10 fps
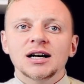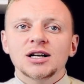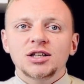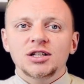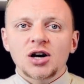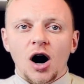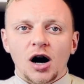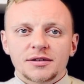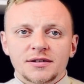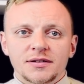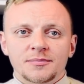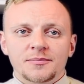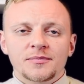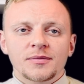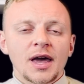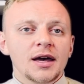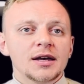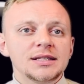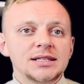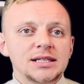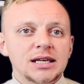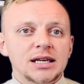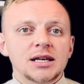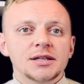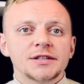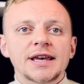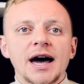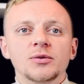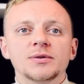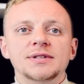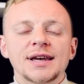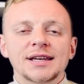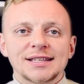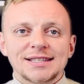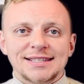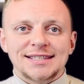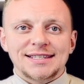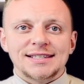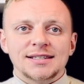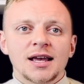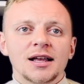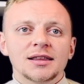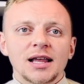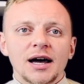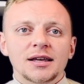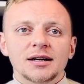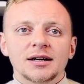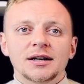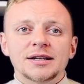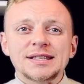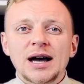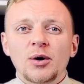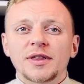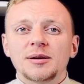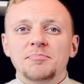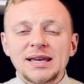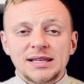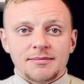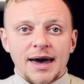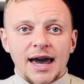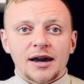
Yacht. Z sounds Z. like a sound that bees make,